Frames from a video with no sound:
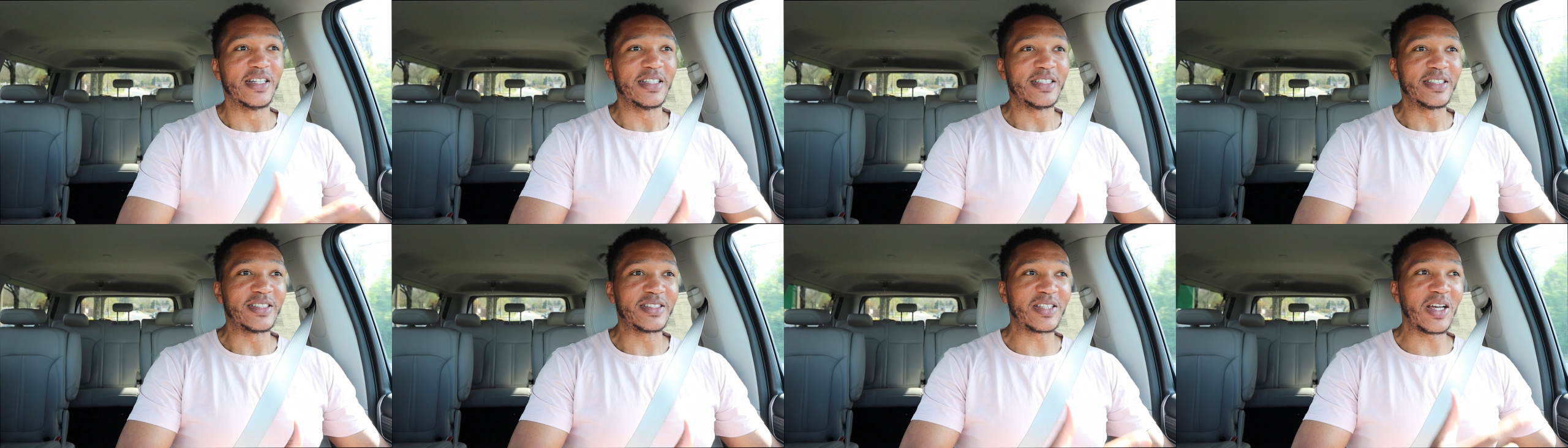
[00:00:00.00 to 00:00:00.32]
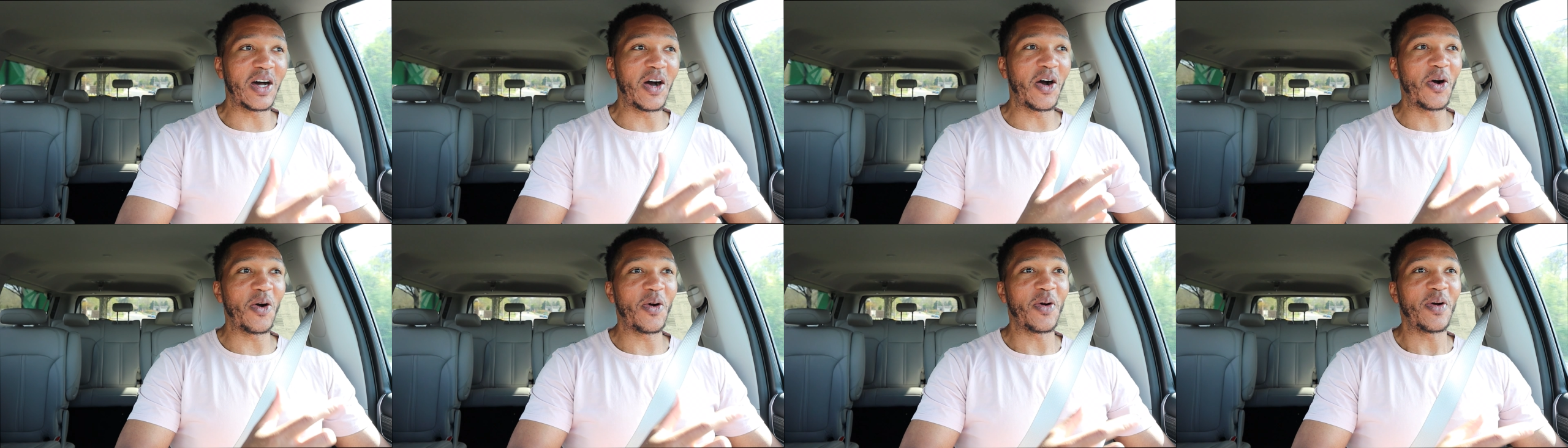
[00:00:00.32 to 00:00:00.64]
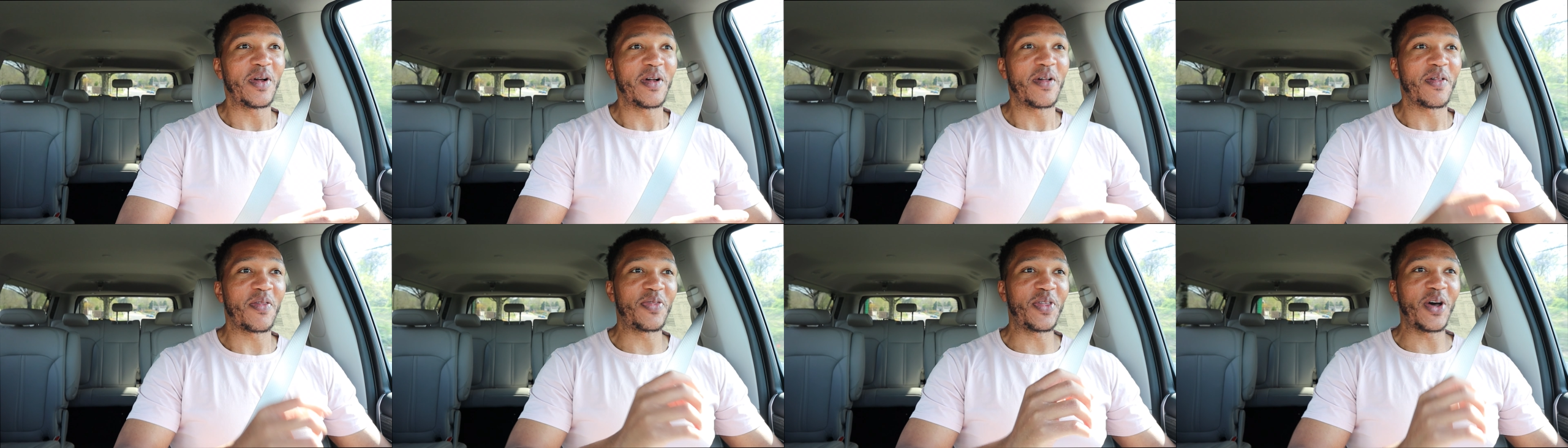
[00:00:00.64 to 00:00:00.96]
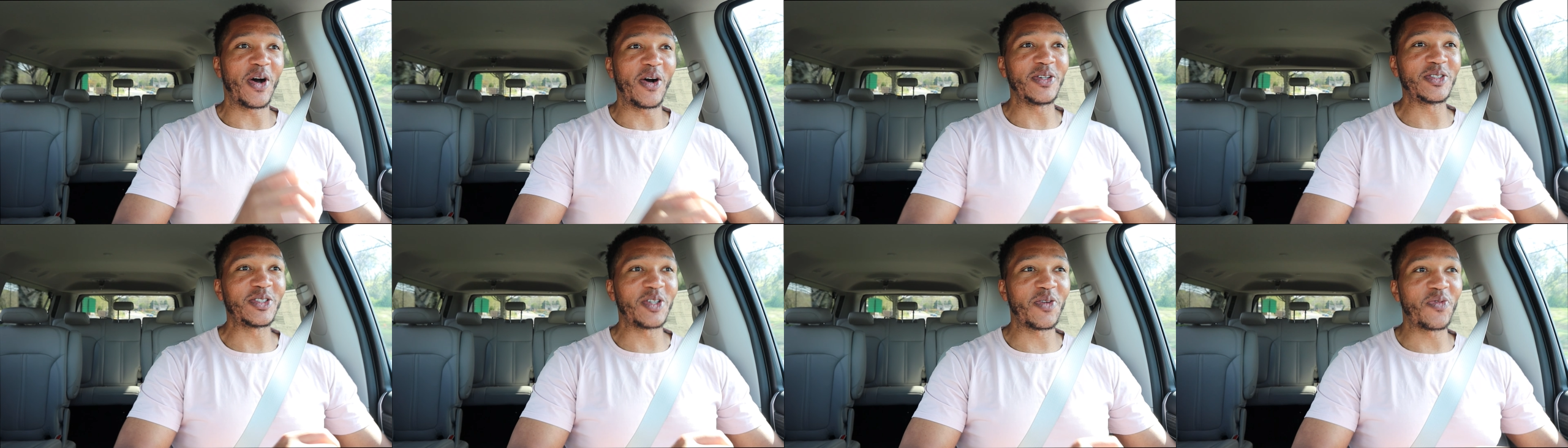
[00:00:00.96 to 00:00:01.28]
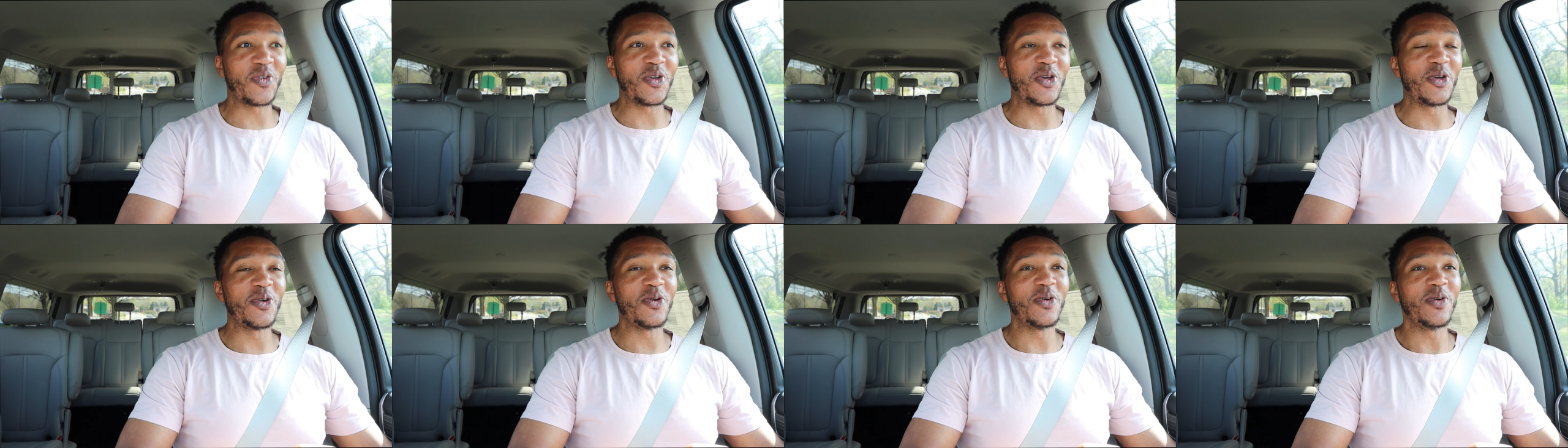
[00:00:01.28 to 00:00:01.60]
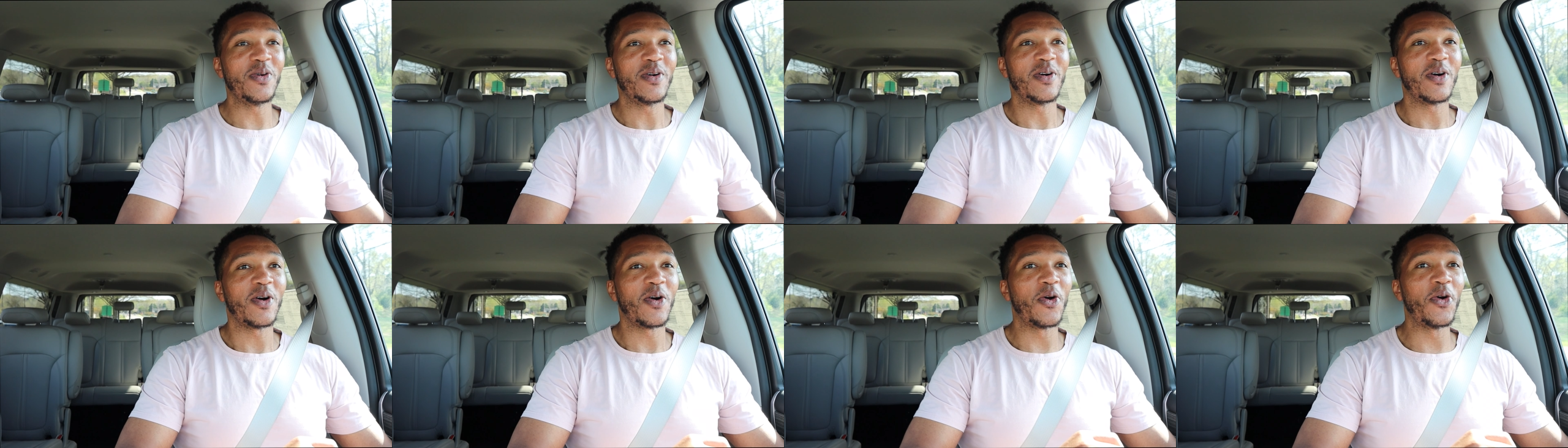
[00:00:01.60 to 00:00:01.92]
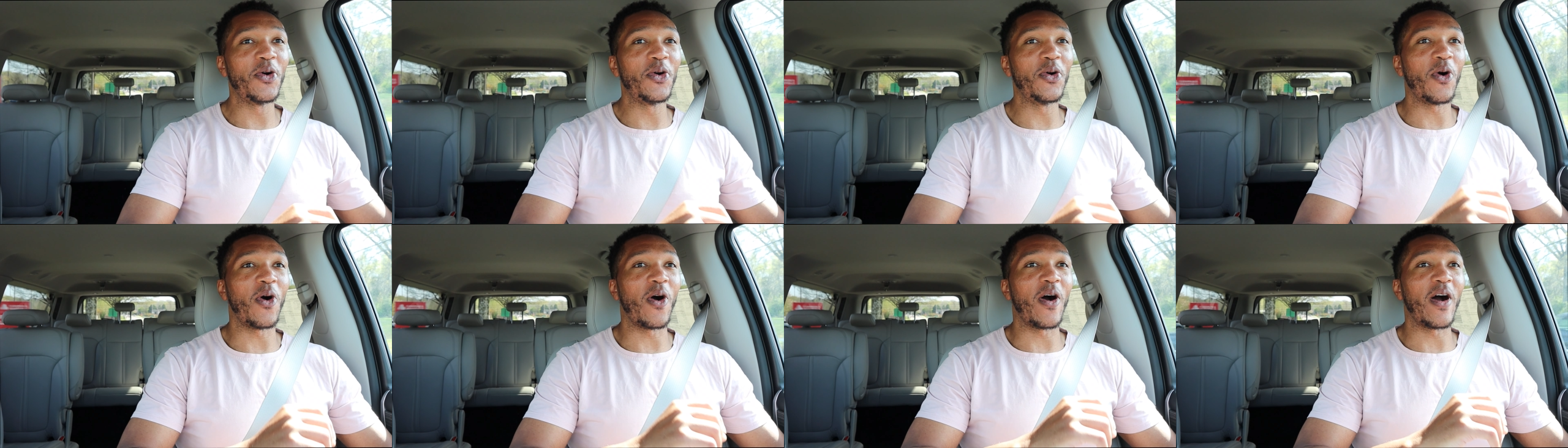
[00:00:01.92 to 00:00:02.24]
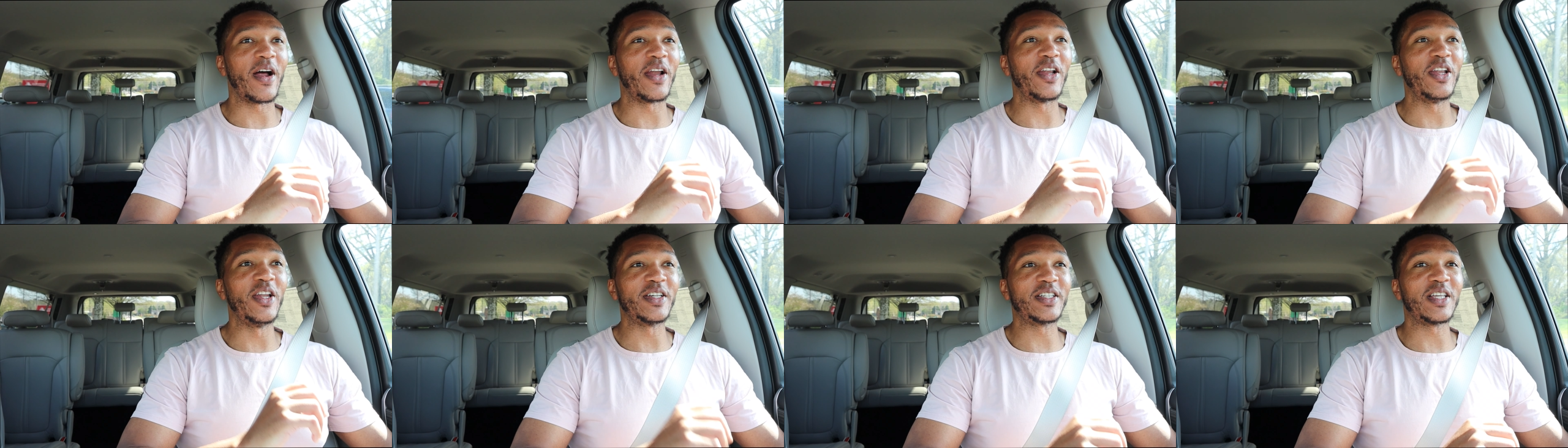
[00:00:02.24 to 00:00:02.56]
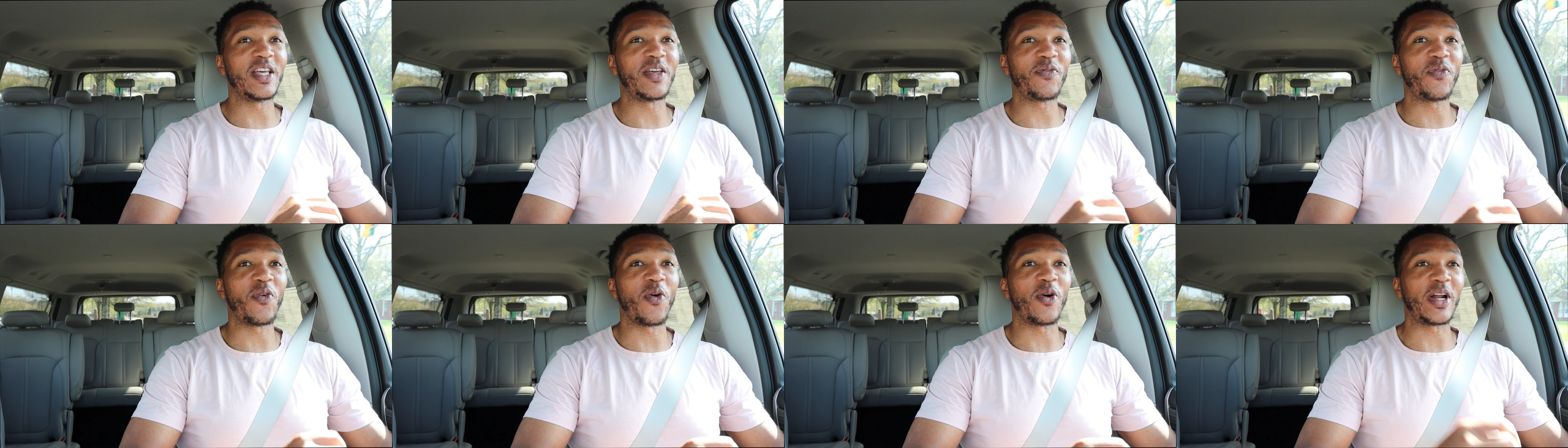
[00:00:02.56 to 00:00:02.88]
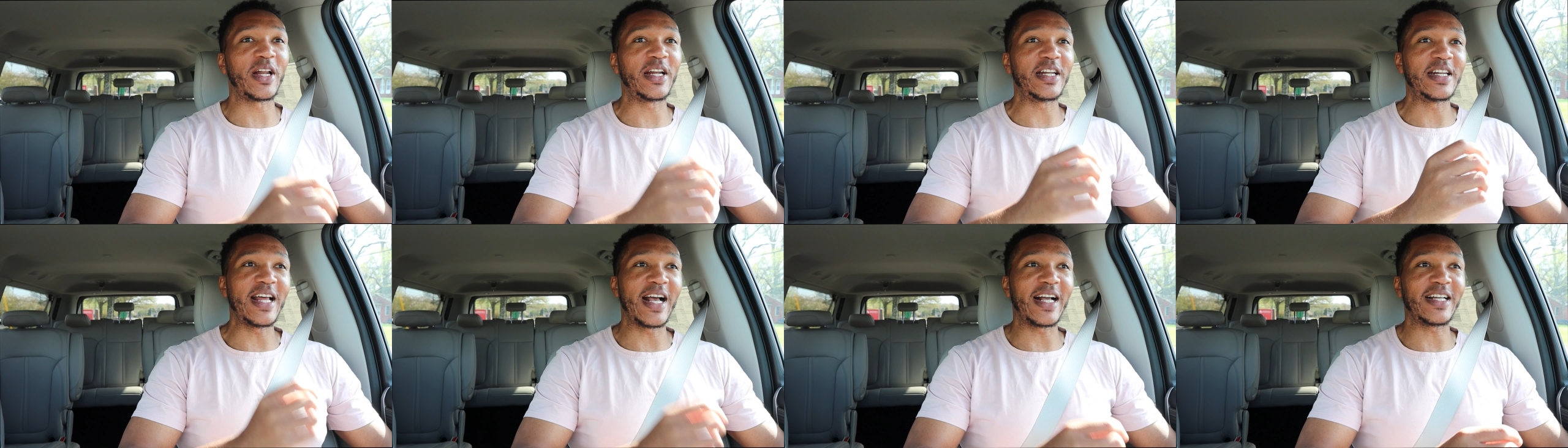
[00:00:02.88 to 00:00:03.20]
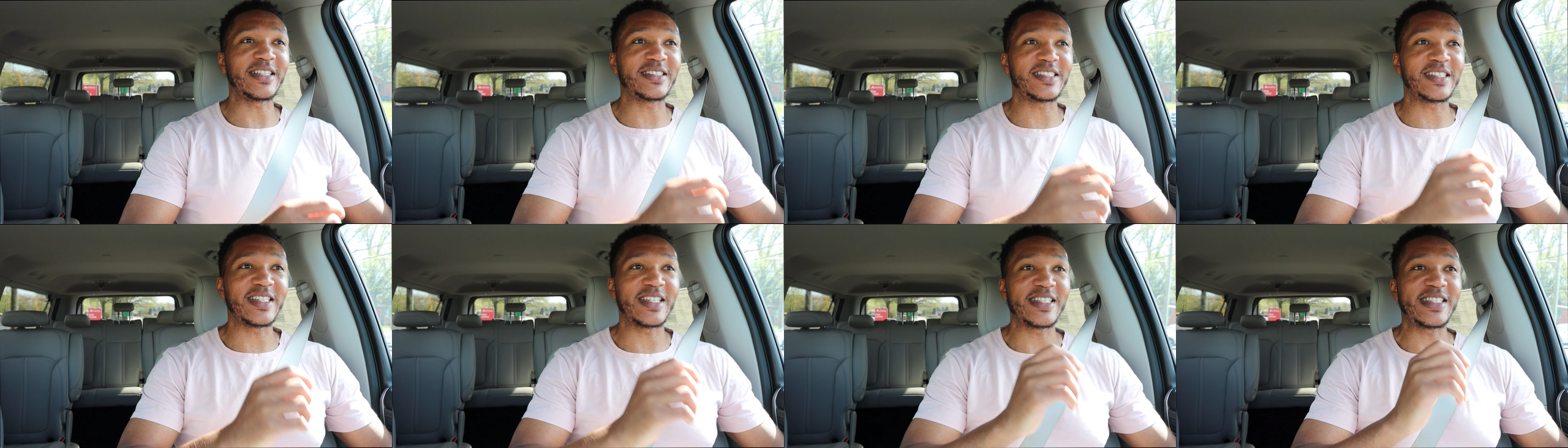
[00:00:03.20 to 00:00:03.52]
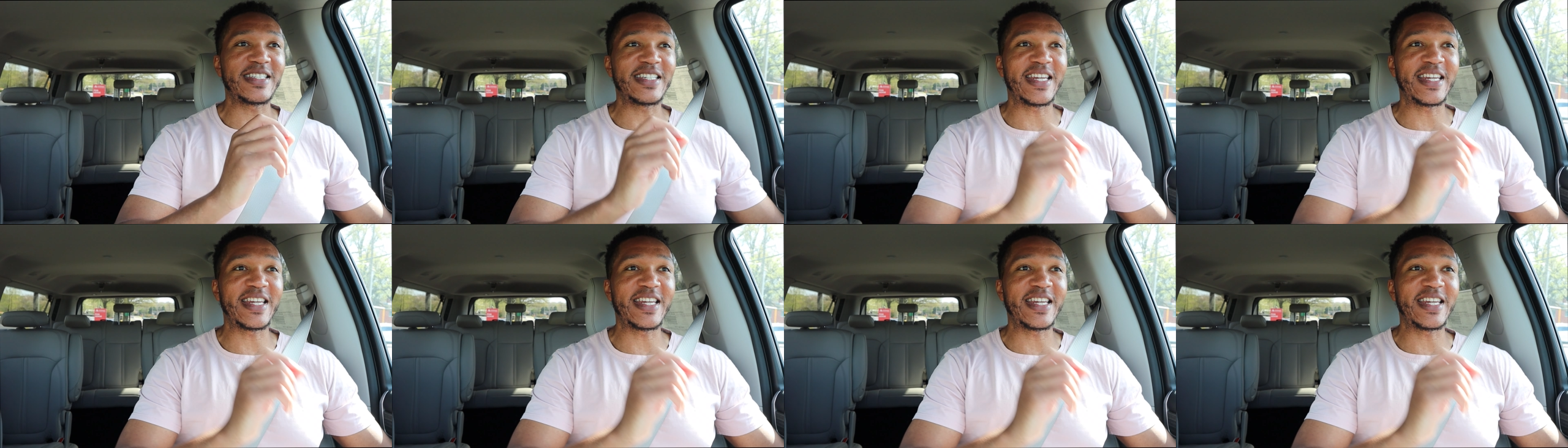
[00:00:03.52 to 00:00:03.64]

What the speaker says: So those of you who are looking for the next